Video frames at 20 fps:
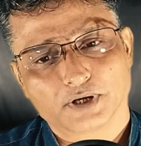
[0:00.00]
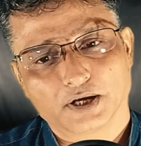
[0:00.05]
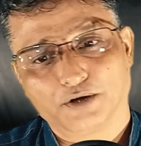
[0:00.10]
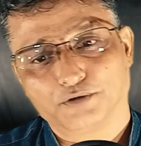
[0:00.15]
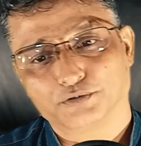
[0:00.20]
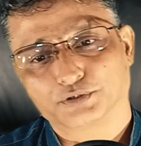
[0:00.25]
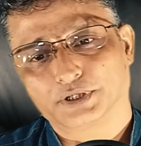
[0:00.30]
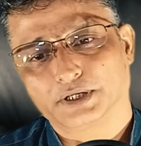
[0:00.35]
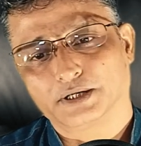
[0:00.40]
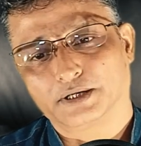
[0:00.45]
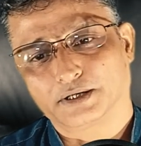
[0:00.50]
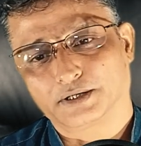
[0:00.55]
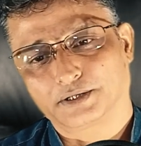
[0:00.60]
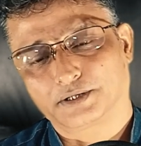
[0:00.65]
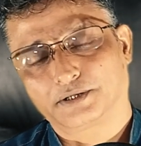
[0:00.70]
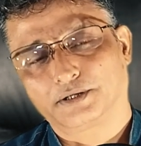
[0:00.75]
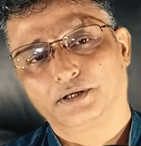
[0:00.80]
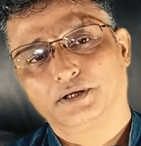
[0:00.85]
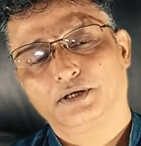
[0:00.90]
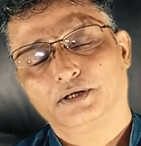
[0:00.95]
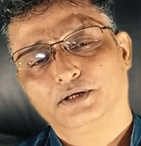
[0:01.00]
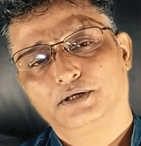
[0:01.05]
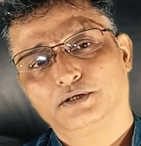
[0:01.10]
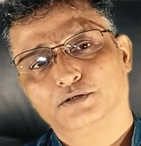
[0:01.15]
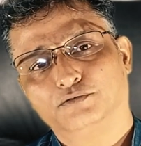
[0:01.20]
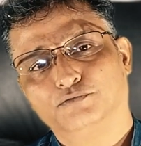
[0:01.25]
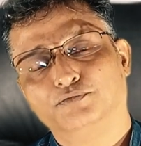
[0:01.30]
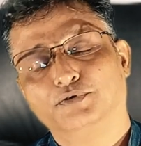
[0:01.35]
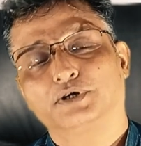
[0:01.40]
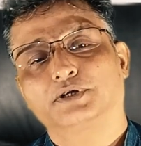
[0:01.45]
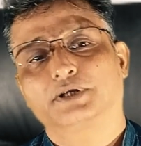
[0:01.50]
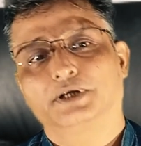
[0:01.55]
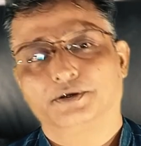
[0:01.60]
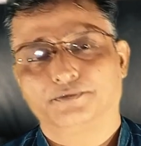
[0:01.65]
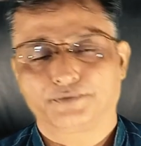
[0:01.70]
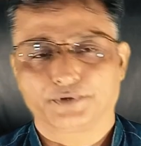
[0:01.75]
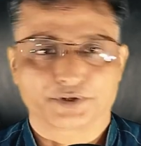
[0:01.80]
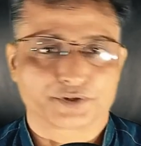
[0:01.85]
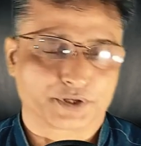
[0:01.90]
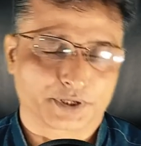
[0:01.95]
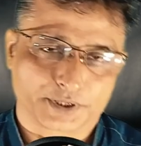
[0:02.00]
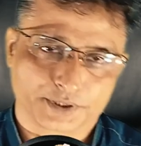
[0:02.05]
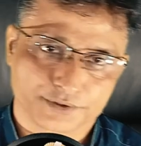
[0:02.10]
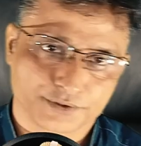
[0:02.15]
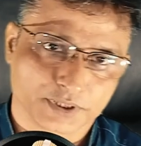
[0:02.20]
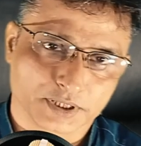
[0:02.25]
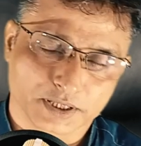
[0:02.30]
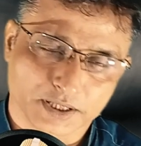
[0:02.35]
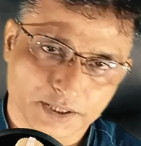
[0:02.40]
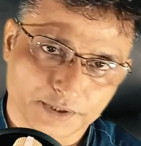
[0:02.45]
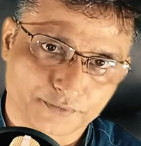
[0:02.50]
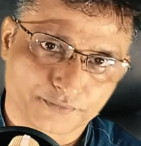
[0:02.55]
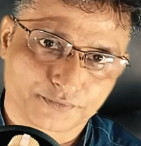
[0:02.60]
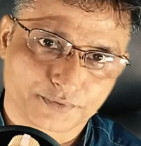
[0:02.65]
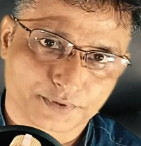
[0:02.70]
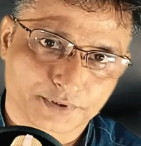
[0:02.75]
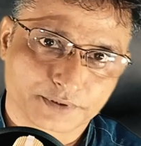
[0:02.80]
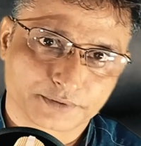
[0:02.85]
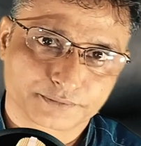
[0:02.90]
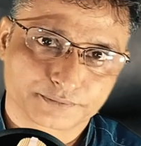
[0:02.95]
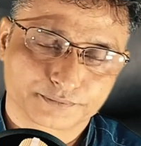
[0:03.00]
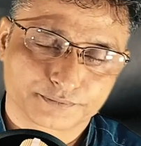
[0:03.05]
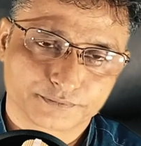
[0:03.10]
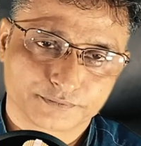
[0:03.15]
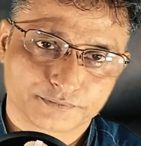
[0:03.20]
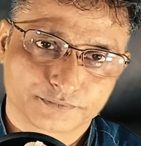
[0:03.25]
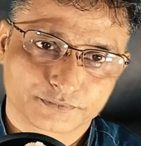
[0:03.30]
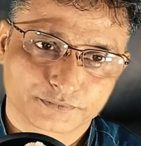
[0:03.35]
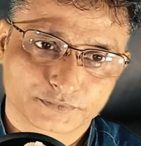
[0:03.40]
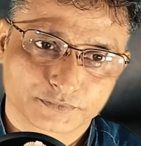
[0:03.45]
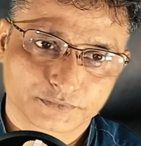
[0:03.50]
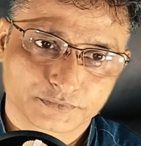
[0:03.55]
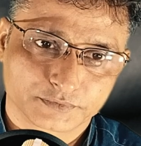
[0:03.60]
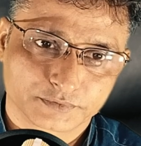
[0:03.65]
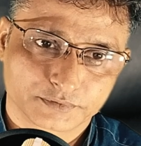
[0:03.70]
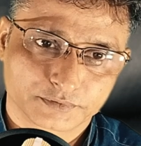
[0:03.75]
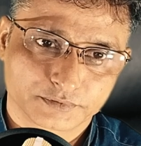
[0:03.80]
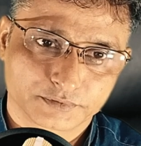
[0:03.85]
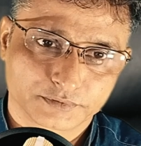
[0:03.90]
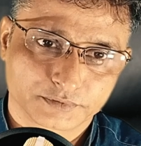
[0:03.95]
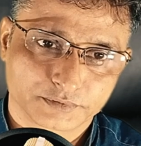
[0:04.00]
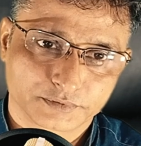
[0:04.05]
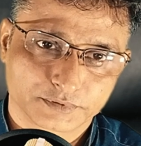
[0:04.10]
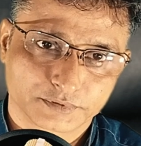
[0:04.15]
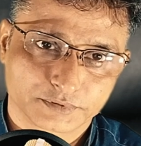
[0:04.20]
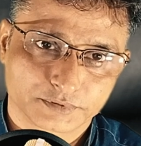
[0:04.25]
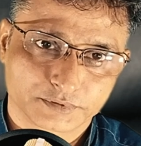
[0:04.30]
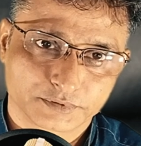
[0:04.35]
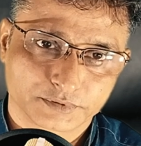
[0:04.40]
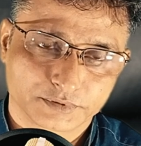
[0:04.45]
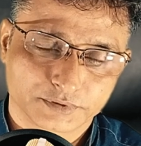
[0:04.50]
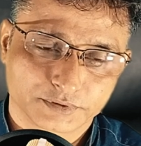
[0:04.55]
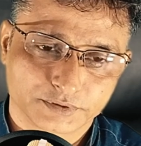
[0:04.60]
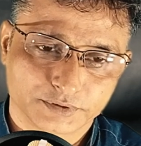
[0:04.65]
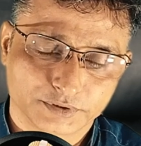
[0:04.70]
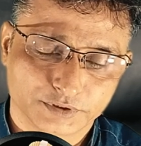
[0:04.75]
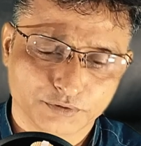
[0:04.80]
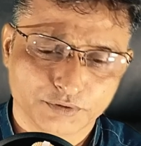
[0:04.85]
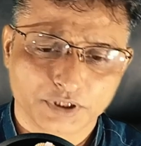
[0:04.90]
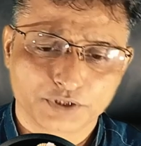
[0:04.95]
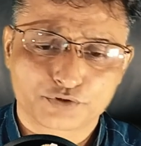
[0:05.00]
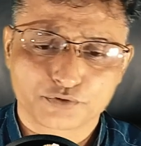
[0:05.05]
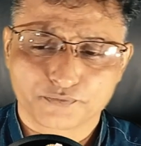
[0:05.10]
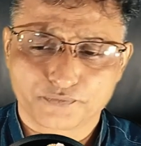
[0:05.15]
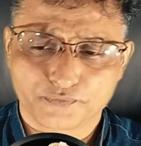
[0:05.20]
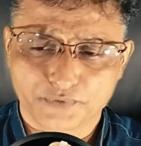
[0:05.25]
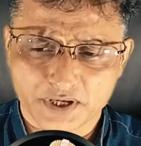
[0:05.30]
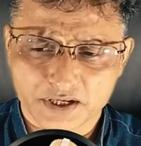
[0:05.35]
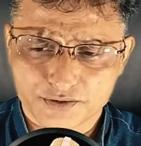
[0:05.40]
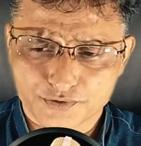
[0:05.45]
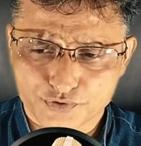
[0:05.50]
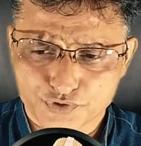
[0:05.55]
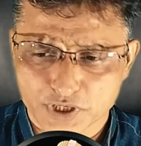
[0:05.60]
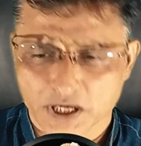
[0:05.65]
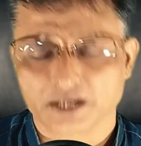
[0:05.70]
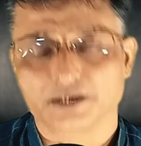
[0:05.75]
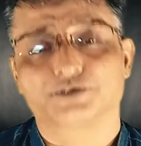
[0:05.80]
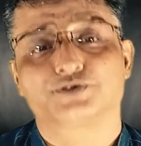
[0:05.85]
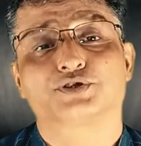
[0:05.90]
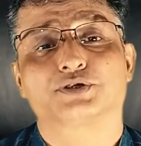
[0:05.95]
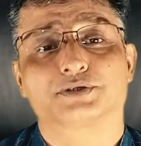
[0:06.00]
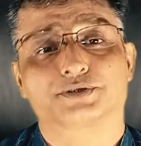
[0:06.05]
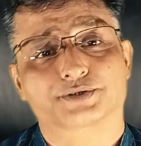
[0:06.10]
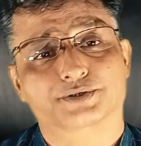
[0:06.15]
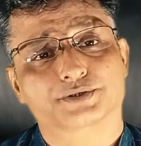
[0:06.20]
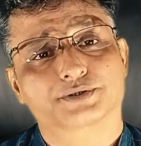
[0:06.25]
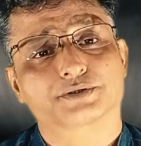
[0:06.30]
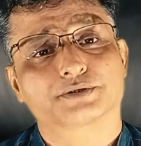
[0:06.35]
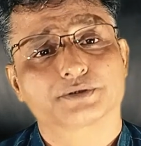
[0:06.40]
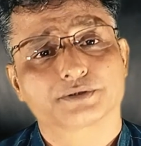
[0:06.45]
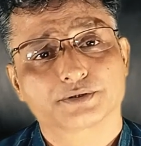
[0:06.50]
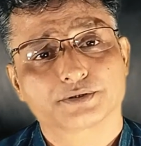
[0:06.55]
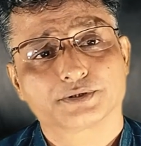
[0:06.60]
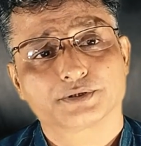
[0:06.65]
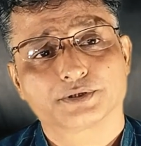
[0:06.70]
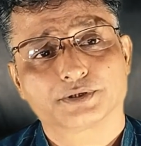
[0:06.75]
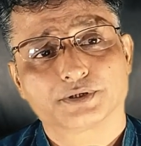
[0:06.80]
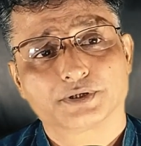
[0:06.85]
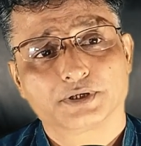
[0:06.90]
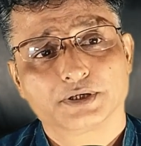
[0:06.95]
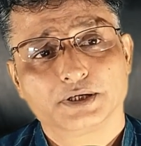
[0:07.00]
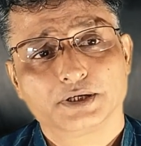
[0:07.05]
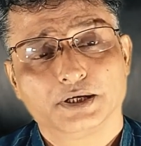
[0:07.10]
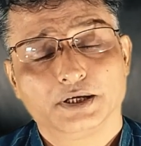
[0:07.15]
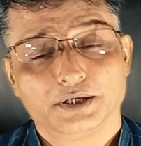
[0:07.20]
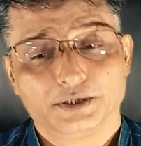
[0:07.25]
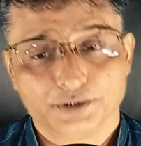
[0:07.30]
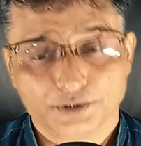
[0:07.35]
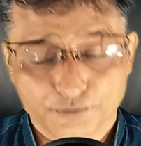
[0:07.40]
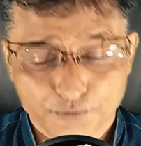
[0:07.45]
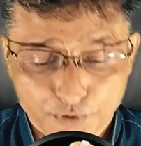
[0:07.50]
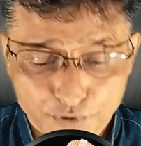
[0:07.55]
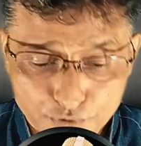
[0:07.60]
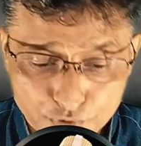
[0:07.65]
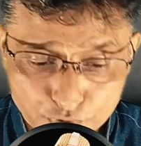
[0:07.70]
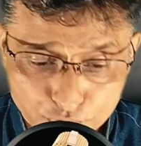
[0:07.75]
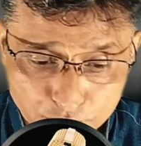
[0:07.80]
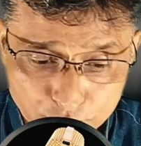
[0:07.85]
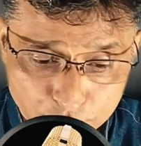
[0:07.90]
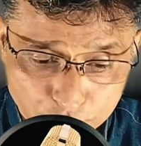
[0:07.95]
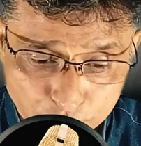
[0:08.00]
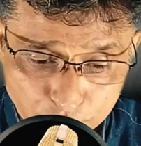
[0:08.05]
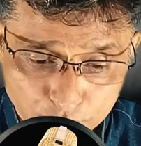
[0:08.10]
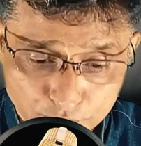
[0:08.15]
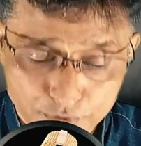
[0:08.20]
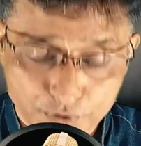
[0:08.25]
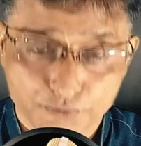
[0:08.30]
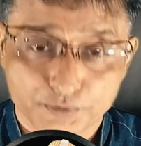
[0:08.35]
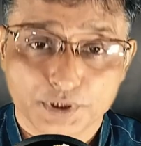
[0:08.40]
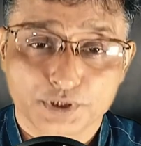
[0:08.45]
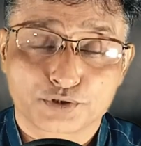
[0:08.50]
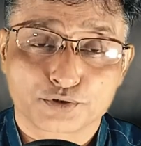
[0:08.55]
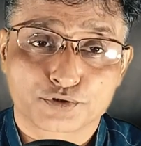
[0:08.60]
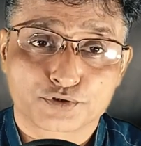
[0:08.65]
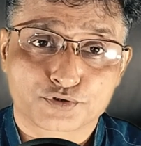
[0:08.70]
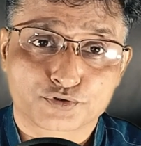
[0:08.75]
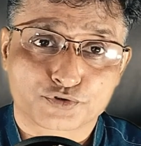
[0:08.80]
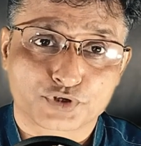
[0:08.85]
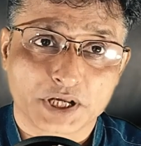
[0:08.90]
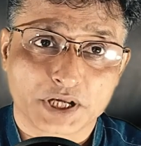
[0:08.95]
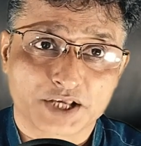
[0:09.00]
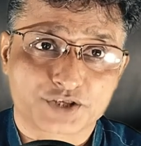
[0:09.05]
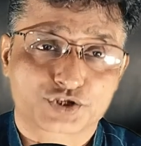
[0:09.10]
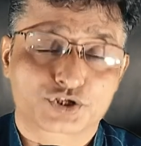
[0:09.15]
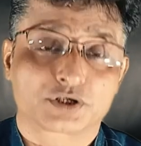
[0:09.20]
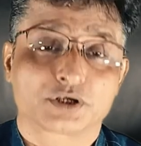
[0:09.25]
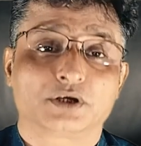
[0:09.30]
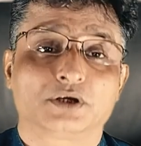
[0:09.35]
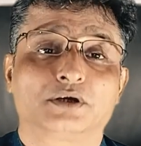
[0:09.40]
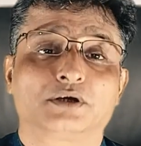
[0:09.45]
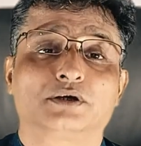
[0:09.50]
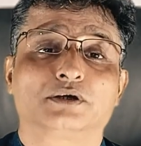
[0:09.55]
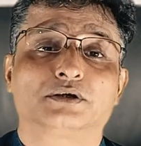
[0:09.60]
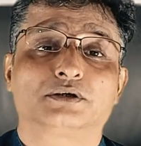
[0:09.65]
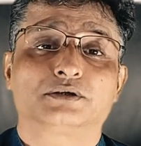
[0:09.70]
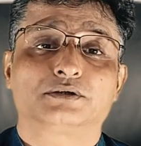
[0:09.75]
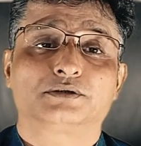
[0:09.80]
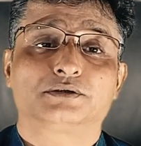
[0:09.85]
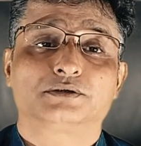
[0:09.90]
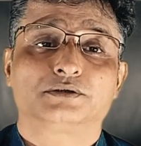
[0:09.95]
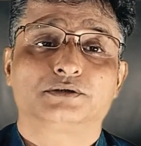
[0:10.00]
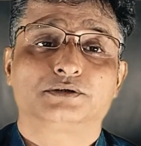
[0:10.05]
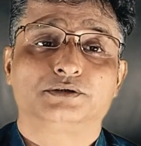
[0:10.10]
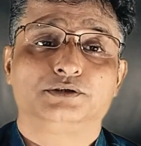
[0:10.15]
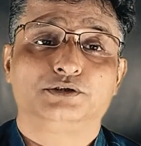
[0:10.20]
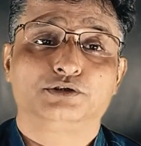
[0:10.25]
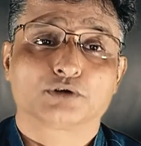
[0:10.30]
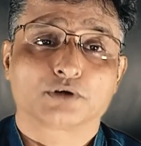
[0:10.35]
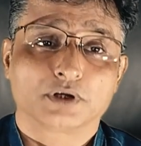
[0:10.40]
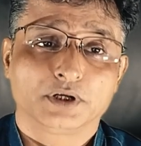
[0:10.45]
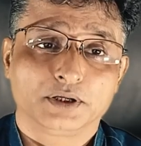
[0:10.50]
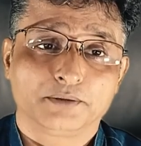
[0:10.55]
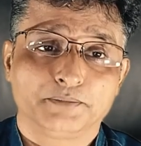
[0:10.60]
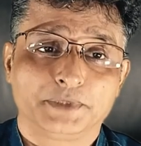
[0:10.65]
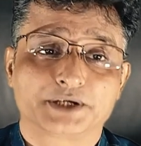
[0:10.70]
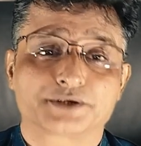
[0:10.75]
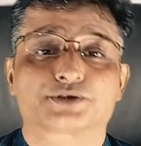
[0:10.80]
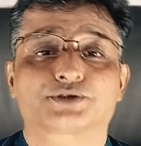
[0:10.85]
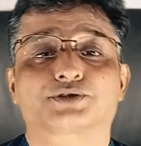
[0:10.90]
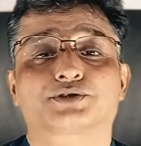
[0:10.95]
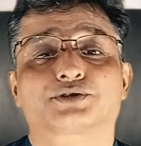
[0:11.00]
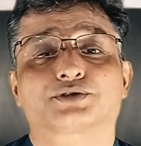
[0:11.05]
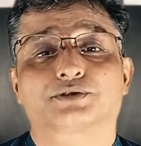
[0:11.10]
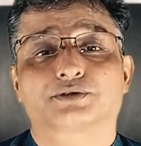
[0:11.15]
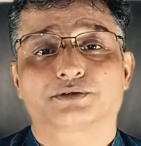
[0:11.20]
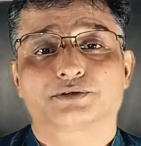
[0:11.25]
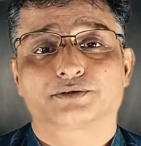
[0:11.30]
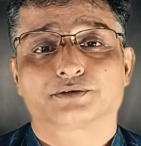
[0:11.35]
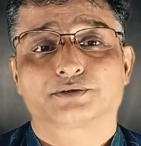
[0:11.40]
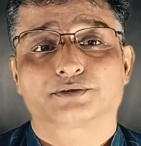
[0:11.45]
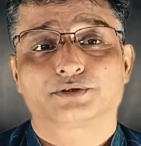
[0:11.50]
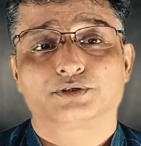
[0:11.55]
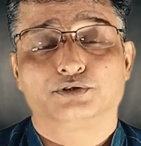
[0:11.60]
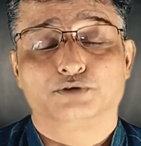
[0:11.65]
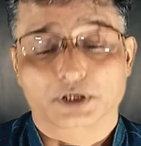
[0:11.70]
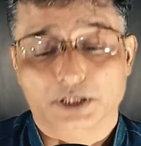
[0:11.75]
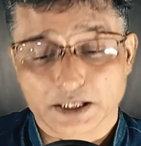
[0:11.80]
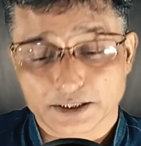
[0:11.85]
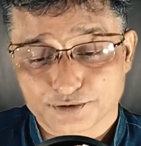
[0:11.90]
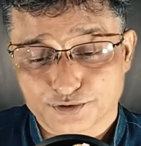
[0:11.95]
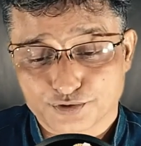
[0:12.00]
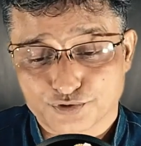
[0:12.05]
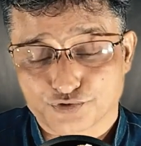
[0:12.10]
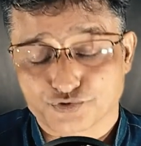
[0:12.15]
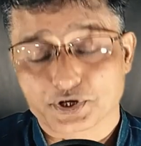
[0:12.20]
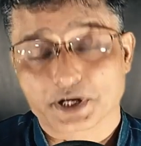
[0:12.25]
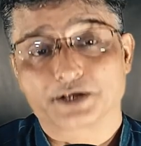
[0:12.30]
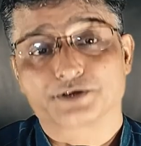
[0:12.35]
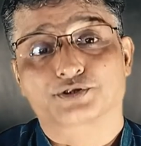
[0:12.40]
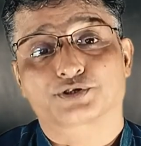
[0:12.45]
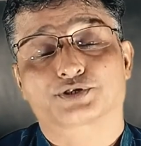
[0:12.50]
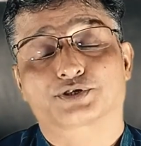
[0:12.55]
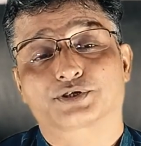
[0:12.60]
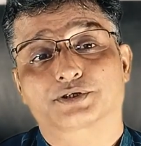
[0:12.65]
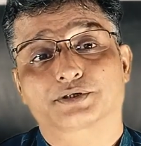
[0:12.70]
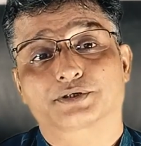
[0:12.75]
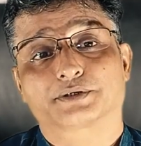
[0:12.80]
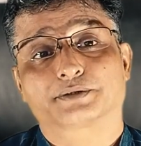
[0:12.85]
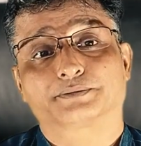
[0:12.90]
how they had won everything in their life. You need to face challenges. You need to stretch your limits, your constraints.